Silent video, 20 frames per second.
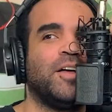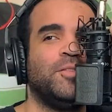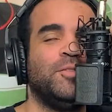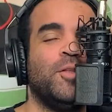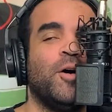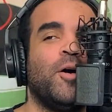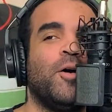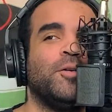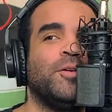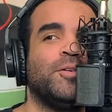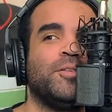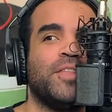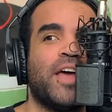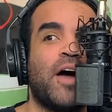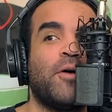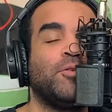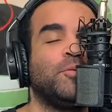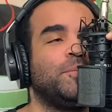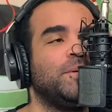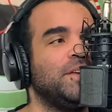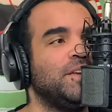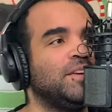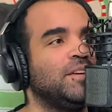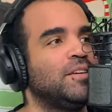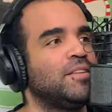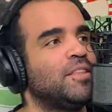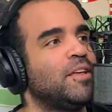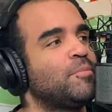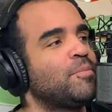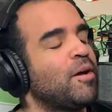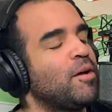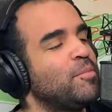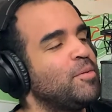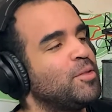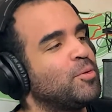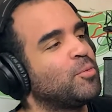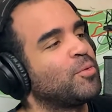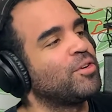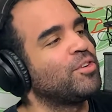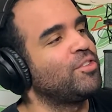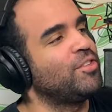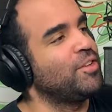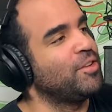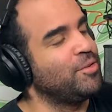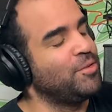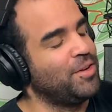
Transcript: No. That'd probably be the worst thing.